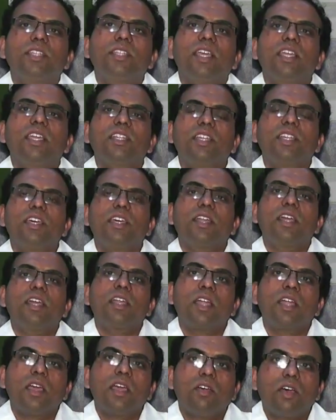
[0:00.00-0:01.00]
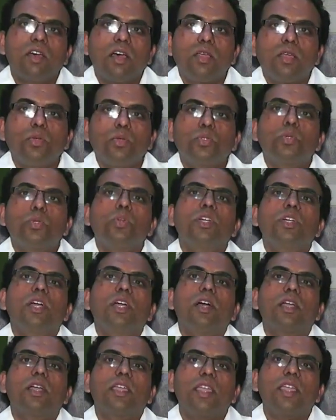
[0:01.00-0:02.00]
Like there are, you should
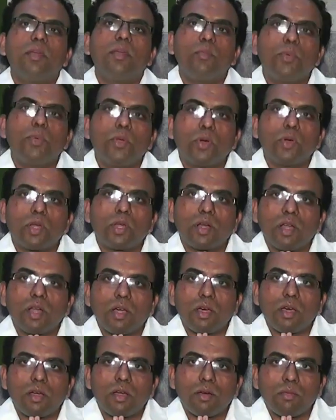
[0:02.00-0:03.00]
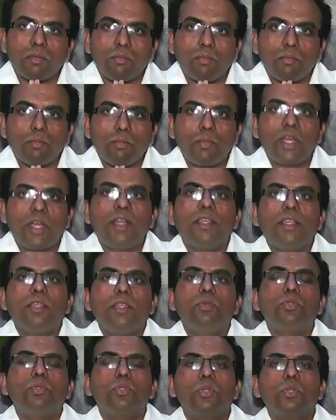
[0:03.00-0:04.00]
keep your
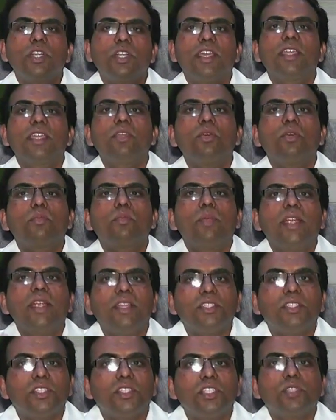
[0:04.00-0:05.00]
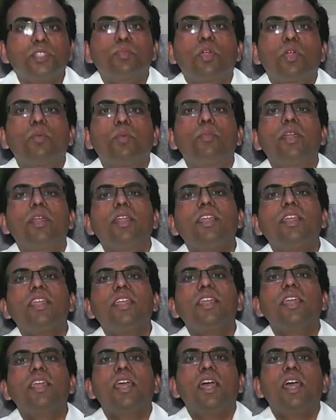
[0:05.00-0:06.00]
you should take your medicines properly.